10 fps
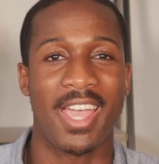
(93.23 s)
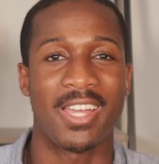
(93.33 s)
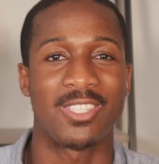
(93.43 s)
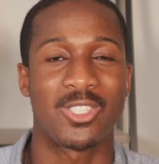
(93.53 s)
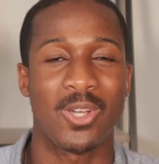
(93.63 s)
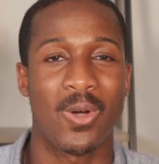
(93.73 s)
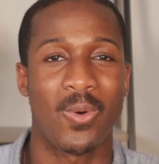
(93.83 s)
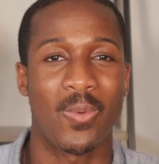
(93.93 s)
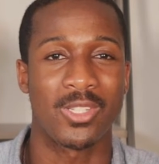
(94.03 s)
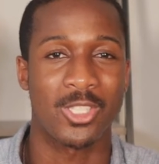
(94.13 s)
And
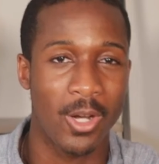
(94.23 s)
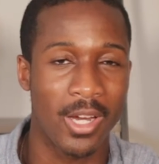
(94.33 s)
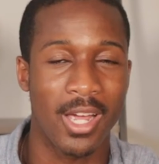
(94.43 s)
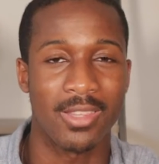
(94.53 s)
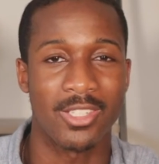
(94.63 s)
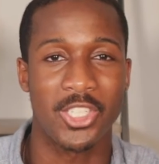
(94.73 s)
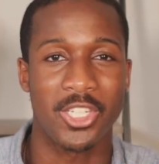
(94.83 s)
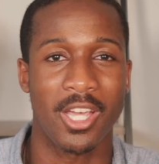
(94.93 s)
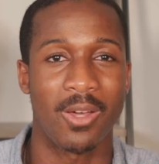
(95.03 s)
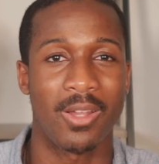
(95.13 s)
so when starting out
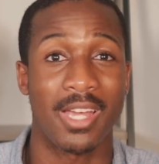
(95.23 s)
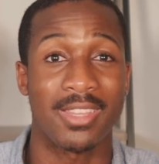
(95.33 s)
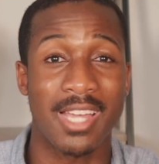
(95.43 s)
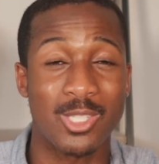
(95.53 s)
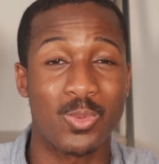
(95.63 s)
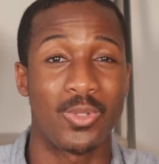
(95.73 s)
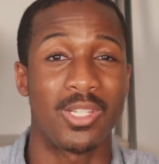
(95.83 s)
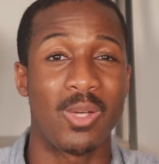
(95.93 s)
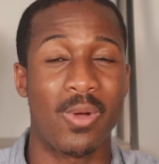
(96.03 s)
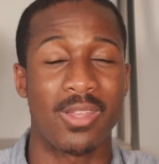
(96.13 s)
this channel, like that's
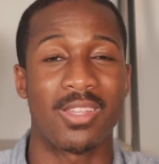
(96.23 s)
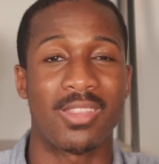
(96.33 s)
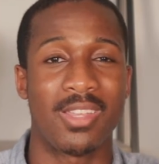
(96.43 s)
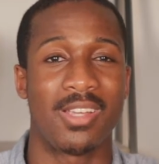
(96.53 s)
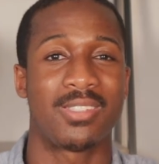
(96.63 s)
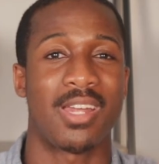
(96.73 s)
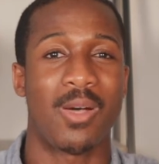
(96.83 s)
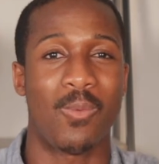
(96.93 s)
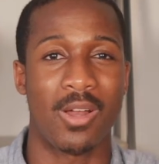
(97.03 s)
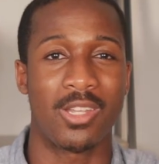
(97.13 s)
really one of the things that
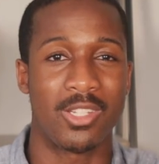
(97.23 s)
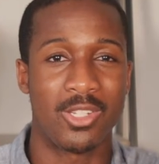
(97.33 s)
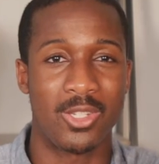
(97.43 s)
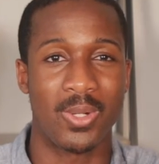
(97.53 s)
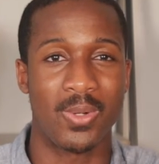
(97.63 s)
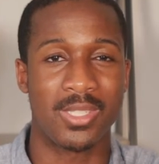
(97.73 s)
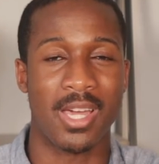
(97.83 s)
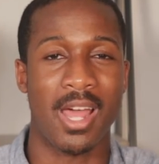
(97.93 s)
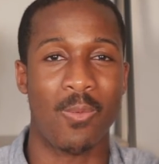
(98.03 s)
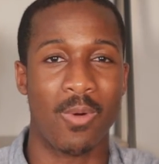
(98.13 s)
I wanted to do is
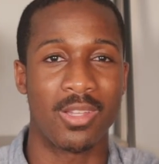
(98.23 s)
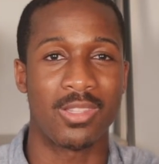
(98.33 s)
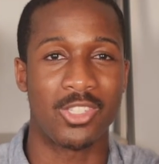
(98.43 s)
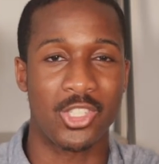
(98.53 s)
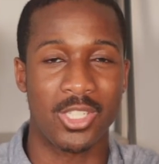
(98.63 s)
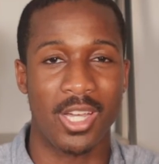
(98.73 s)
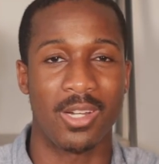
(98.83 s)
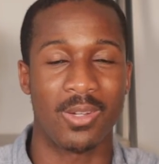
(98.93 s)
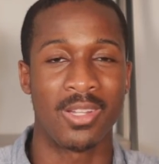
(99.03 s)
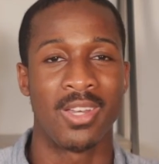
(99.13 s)
that I wanted this
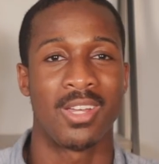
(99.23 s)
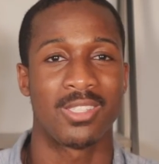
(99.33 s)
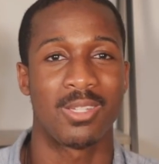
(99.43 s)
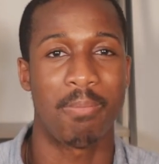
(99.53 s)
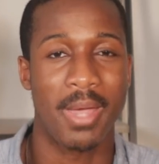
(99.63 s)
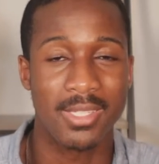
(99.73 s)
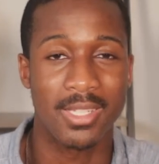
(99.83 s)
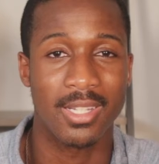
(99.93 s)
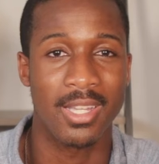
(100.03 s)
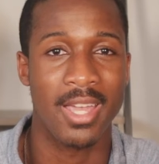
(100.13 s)
channel to
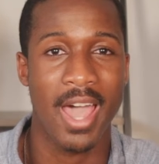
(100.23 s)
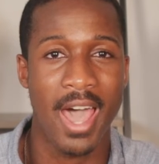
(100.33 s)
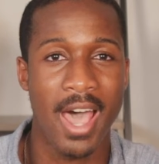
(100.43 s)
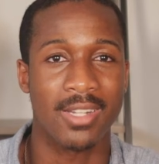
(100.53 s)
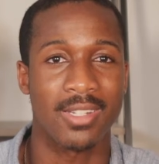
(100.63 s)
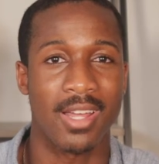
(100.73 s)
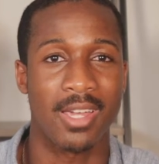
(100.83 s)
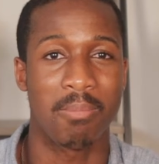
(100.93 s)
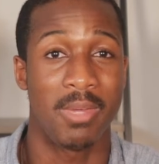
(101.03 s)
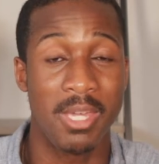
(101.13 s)
basically act
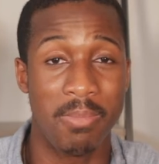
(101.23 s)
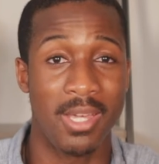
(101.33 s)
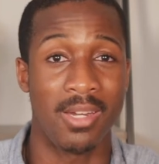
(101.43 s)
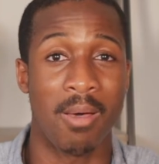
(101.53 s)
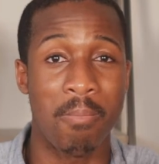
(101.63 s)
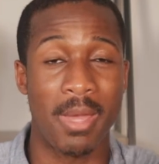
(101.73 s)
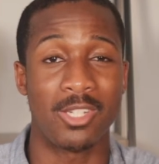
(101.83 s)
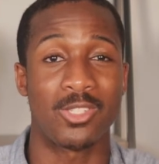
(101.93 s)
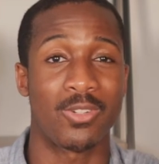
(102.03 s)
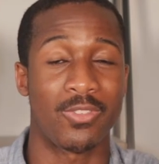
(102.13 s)
like me being a
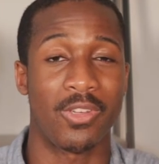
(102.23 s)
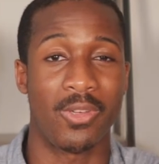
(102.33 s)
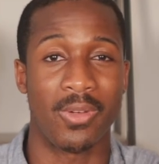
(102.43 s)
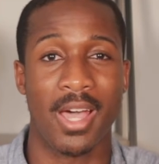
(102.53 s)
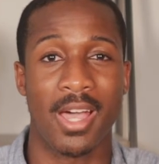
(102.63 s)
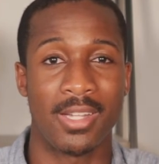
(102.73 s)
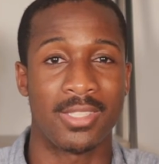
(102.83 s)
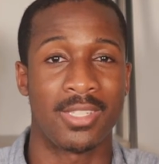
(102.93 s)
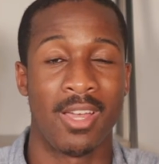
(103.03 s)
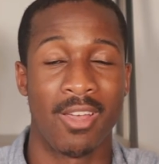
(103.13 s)
mentor for you
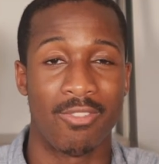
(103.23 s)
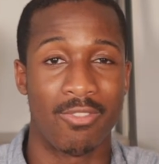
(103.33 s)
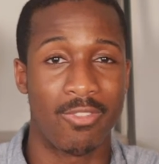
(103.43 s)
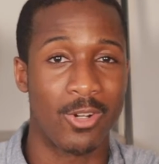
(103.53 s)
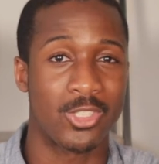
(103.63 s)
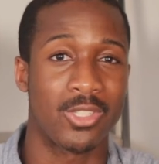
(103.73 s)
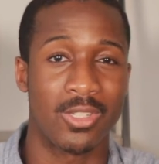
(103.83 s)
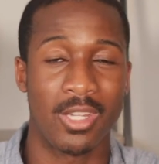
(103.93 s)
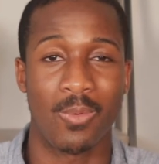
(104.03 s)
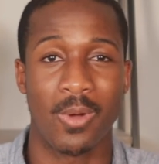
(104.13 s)
guys
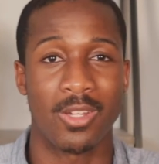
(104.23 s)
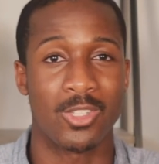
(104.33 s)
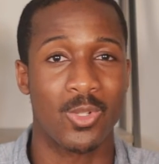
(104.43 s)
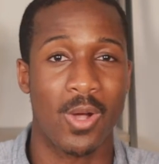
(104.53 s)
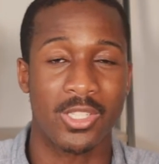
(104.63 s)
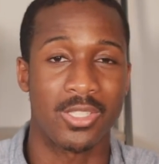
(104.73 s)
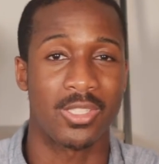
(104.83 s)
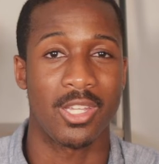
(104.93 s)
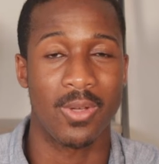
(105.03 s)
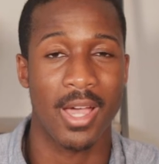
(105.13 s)
virtually, whether it's
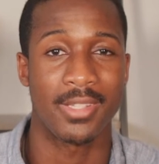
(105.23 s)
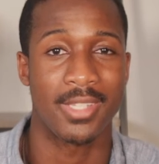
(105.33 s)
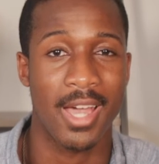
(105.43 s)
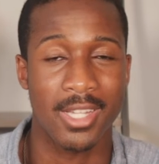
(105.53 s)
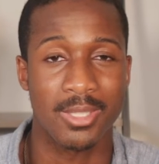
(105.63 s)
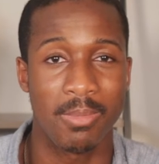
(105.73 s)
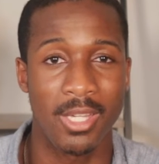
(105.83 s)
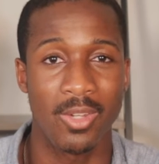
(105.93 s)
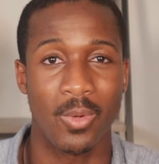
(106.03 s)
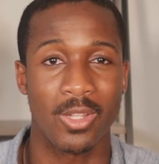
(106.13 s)
questions that you guys ask
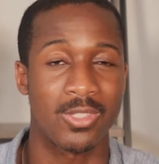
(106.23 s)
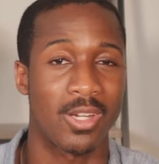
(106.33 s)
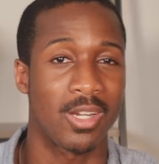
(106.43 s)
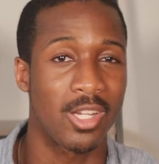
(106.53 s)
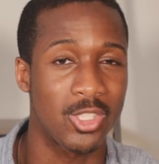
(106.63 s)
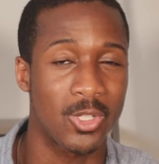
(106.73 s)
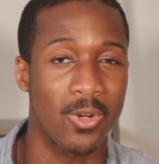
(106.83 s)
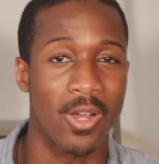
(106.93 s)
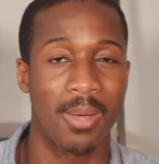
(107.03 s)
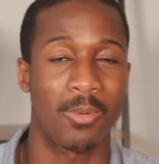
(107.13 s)
me, whether it's on
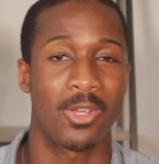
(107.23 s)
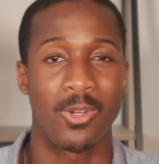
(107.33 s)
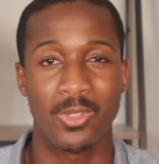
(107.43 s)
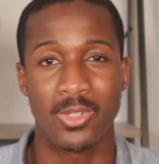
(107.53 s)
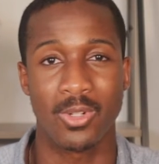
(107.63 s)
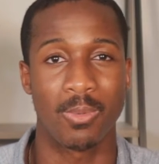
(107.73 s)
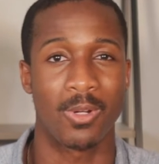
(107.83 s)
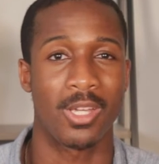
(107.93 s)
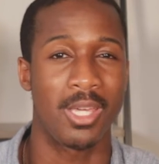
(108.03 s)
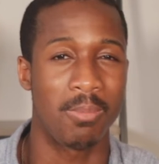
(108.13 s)
Instagram or
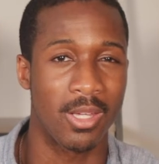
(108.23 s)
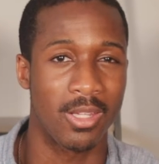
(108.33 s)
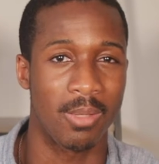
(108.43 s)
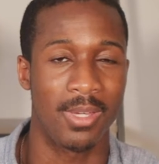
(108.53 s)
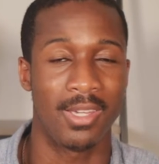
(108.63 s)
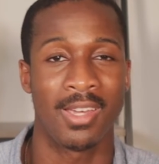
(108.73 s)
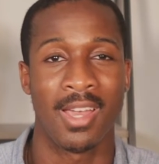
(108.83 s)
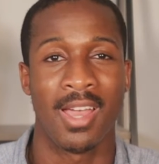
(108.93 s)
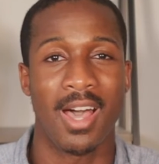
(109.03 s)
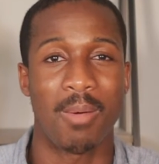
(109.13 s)
YouTube or emailing
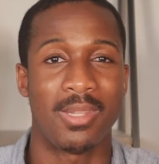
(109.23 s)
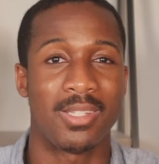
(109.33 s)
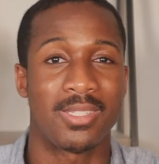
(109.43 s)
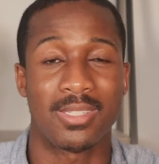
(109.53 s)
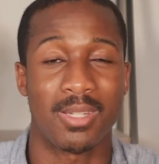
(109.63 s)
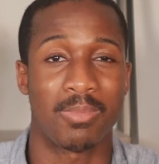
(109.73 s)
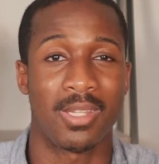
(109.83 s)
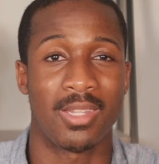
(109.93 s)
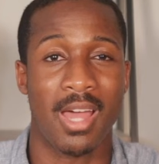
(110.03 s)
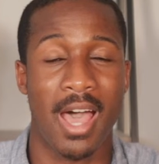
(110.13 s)
me. I mean, this is
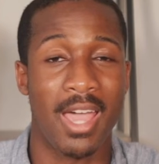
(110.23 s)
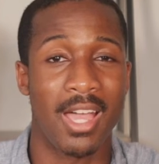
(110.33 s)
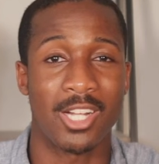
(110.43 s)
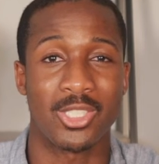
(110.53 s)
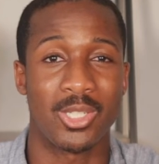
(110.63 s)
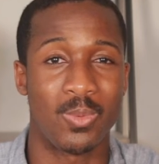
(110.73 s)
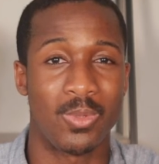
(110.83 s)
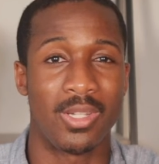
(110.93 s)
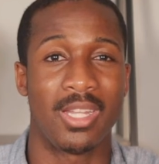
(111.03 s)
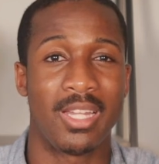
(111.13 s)
something that I actually
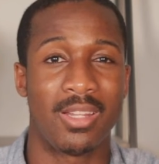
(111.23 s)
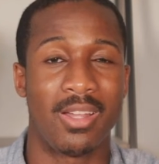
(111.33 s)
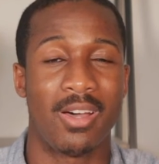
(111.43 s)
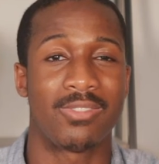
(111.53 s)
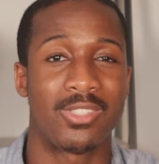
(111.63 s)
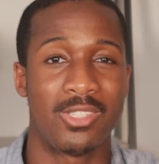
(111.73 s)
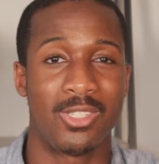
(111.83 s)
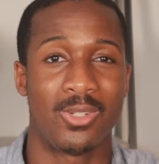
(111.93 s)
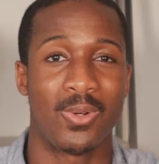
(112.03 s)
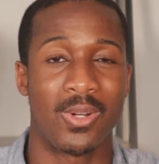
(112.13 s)
really love to
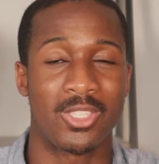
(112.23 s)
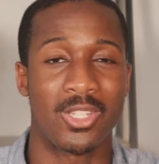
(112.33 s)
do.